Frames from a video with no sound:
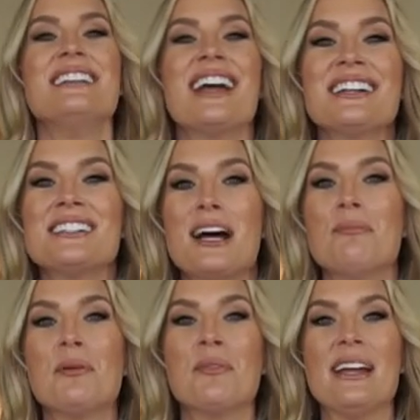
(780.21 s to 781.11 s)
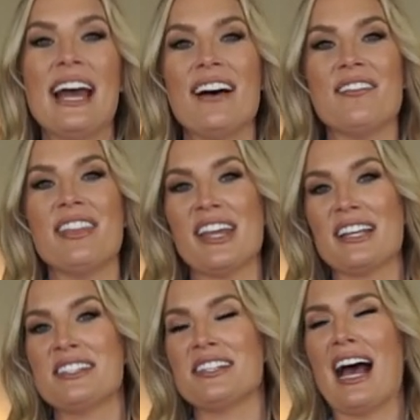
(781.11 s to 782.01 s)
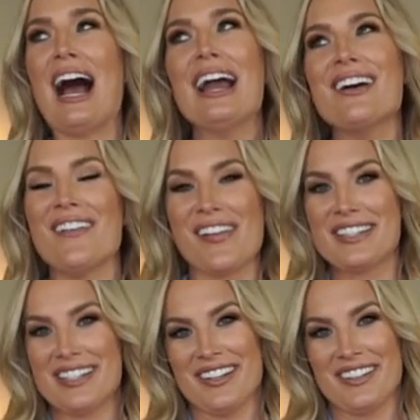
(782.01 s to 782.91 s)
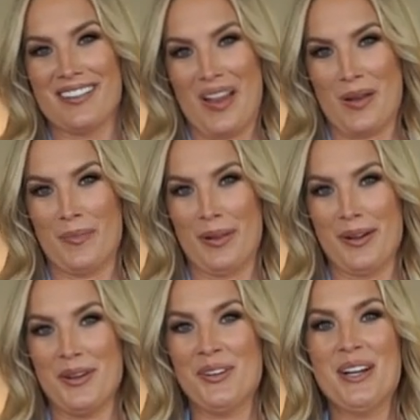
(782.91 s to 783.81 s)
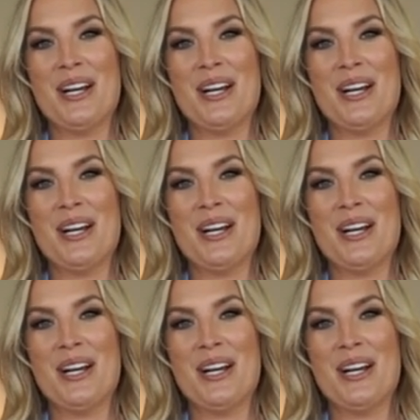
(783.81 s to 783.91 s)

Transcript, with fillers: Next up, we have this, I call it Cinderella blue